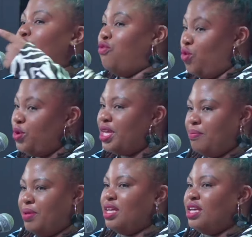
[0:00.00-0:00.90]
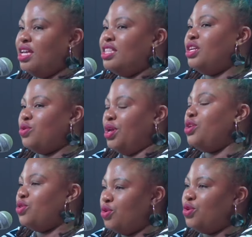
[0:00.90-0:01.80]
the full EP. That way,
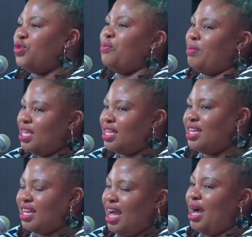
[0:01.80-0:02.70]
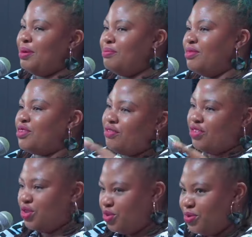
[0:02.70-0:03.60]
you know you're making
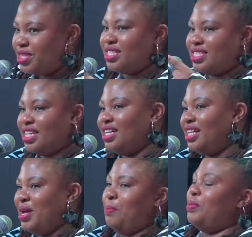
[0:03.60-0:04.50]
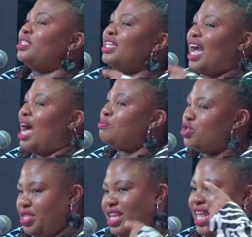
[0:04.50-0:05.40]
revenue with a single, building up
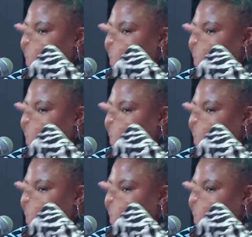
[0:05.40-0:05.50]
to the